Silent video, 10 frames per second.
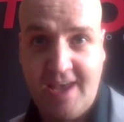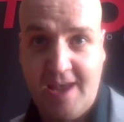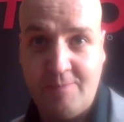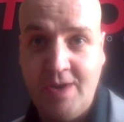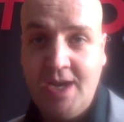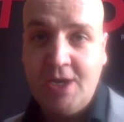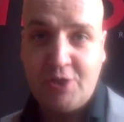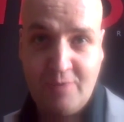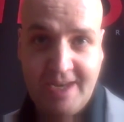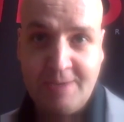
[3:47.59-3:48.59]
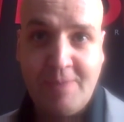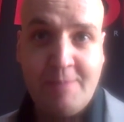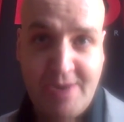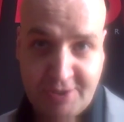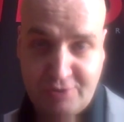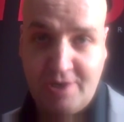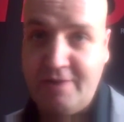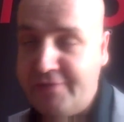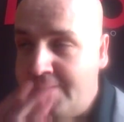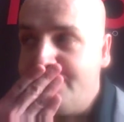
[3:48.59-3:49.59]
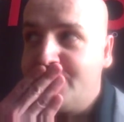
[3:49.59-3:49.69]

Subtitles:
game created by Petroglyph,